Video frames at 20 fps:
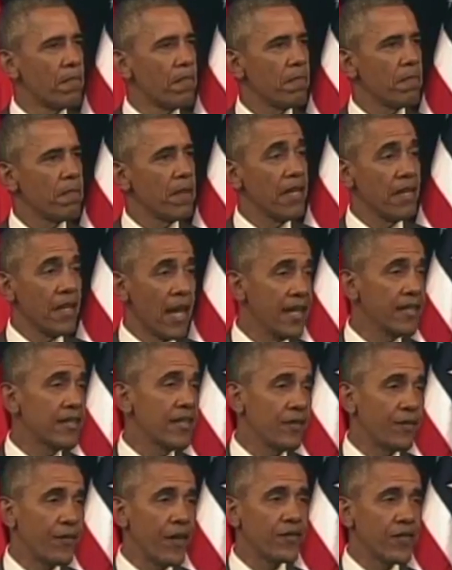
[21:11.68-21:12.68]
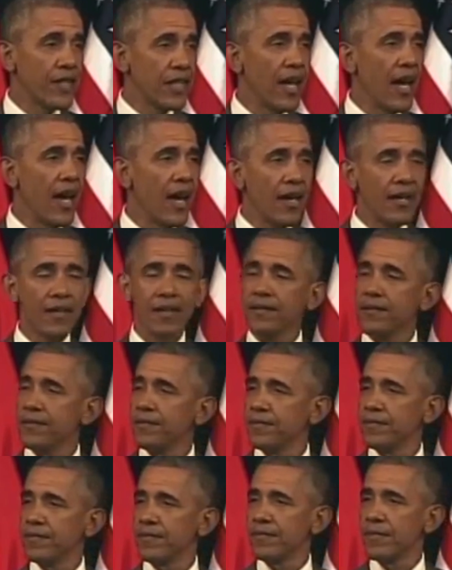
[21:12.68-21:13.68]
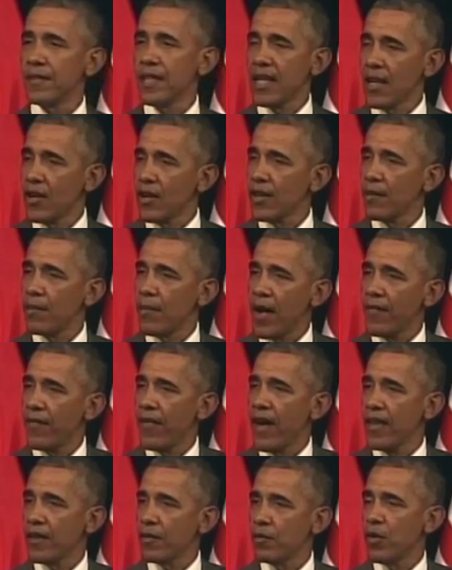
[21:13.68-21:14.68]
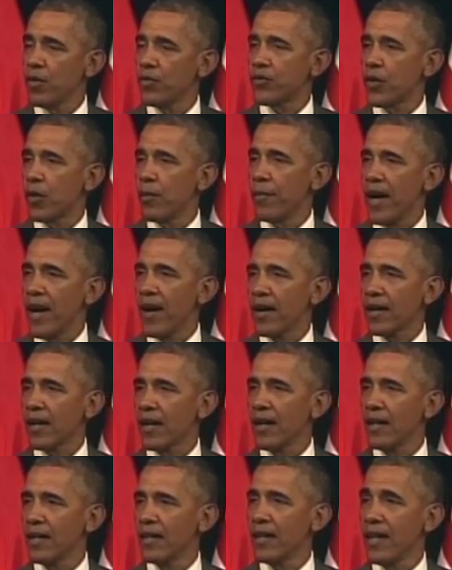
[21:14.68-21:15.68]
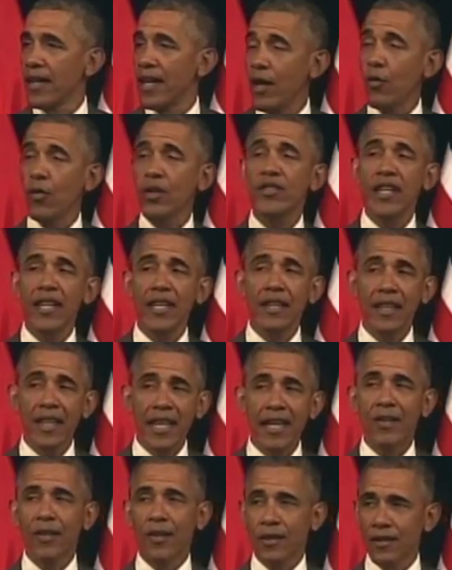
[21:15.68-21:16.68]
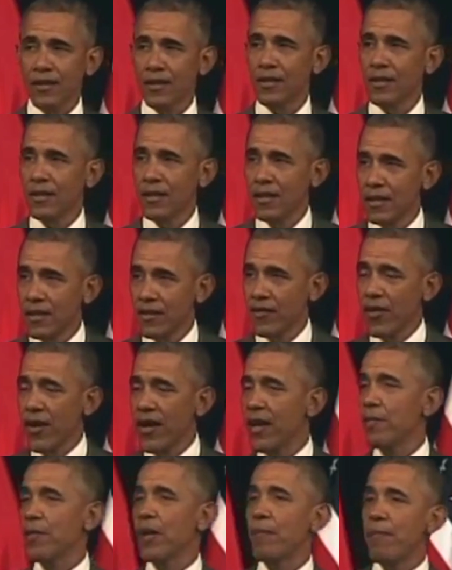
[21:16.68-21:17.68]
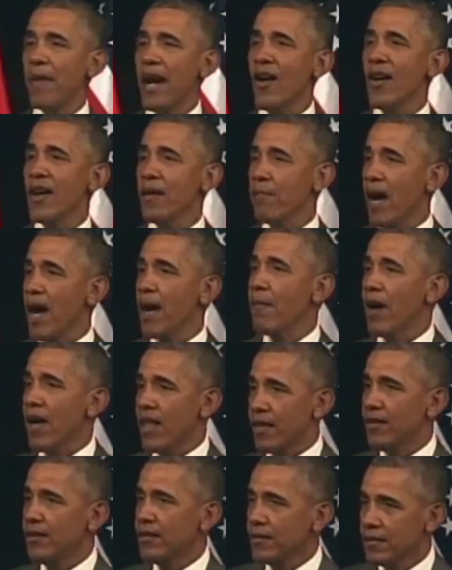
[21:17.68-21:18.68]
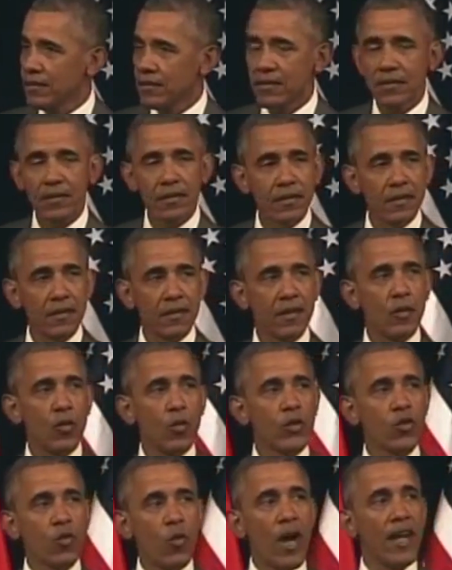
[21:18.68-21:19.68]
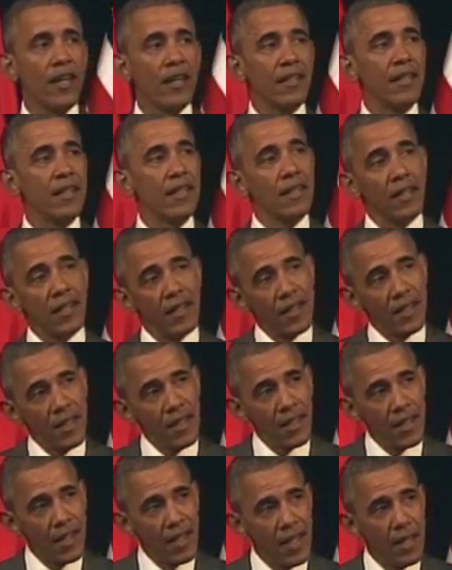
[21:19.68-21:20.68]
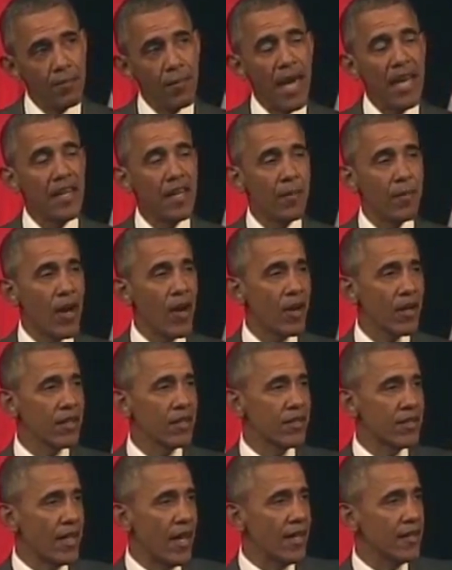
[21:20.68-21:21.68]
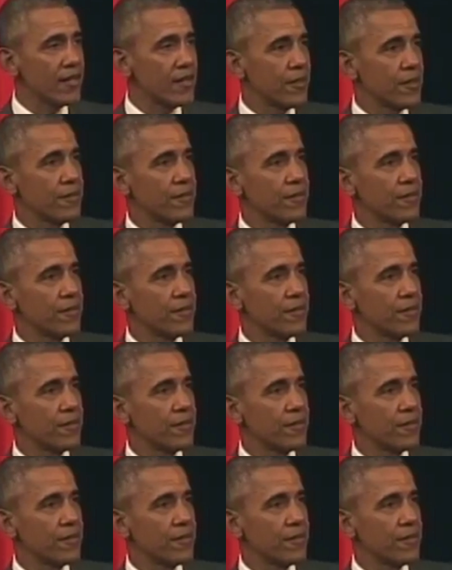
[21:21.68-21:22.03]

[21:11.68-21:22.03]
In 1959, the year that my father moved to America, it was illegal for him to marry my mother, who was white, in many American states.